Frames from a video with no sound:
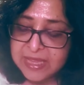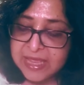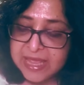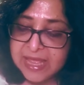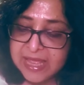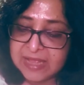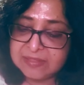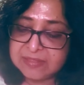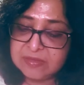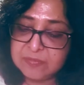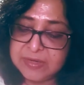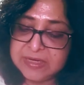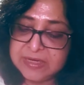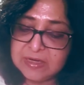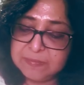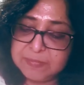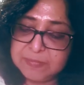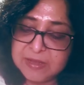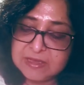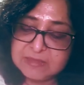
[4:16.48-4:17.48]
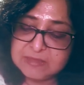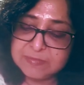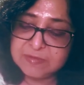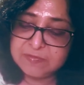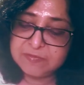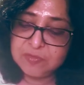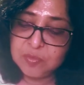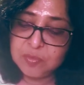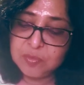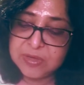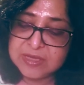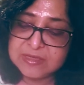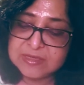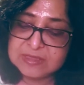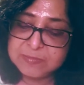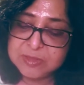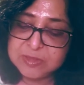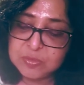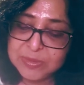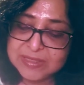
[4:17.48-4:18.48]
and the renal plasma flow
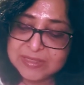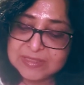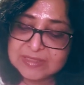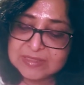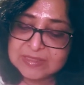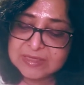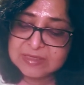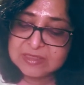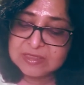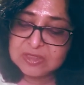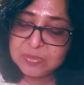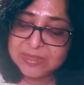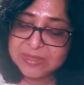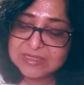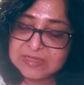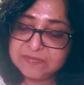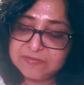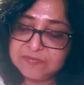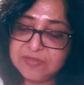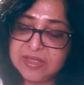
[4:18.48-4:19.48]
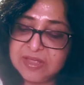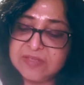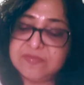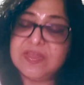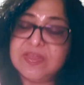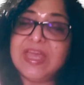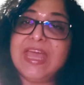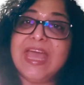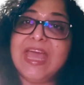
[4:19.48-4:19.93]
is between 625